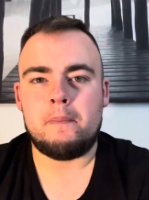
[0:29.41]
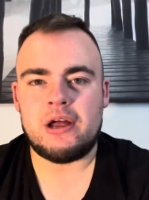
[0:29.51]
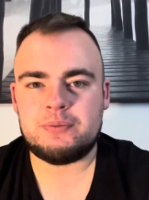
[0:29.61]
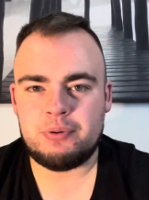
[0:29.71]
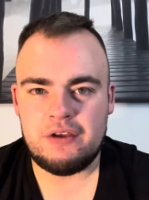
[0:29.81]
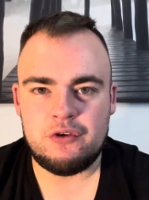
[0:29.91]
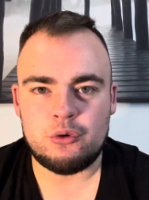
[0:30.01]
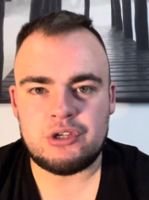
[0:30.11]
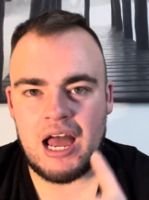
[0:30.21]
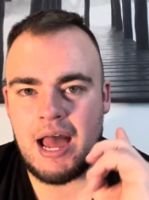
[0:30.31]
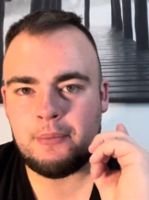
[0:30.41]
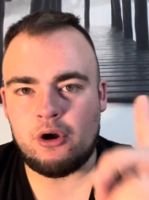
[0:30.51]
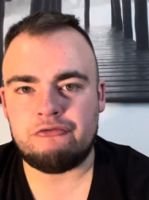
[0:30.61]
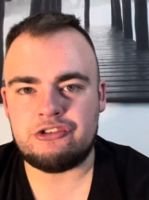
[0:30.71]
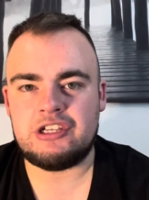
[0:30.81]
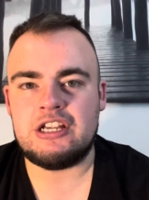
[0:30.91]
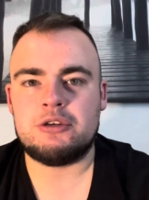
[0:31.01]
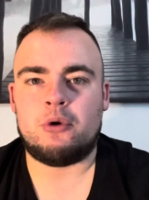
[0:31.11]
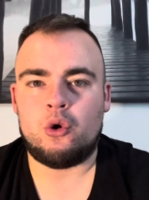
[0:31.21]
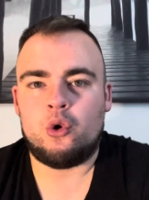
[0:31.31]
Match preview time, Coventry City
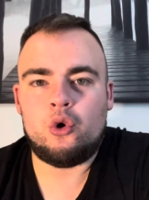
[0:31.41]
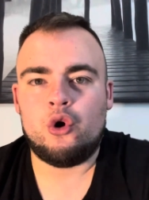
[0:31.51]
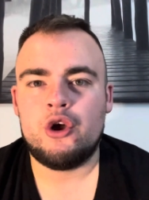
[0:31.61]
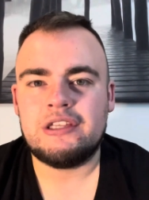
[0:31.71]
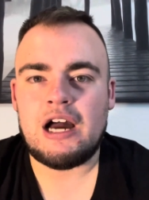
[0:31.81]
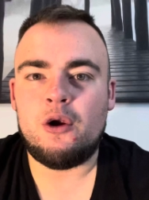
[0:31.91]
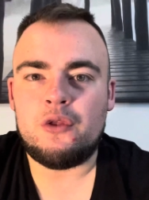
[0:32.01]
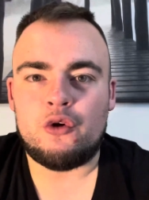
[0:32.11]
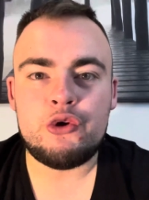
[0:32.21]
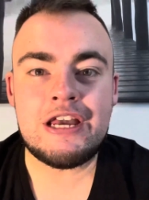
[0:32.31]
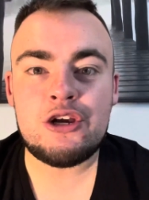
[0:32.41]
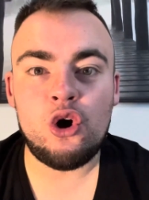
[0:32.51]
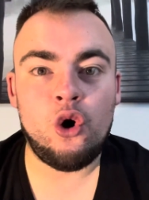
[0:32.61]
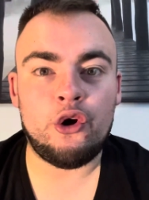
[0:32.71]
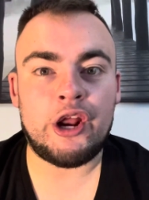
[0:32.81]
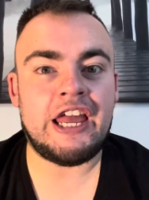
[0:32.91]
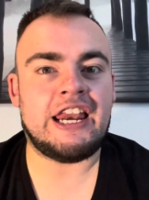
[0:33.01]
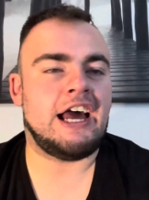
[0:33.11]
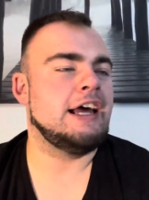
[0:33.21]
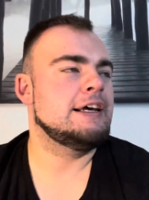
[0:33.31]
tomorrow, down at the Ricoh
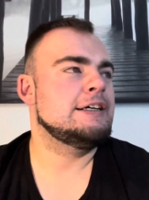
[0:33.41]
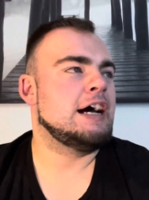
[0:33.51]
Arena.